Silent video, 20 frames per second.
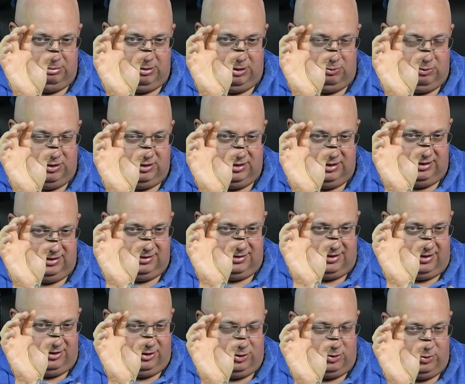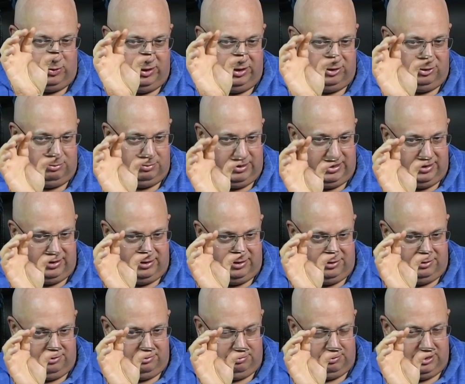about what the entire coin is made
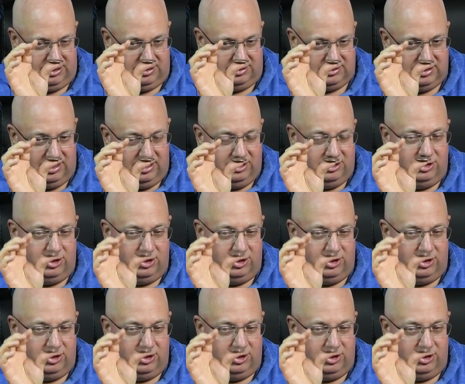out of because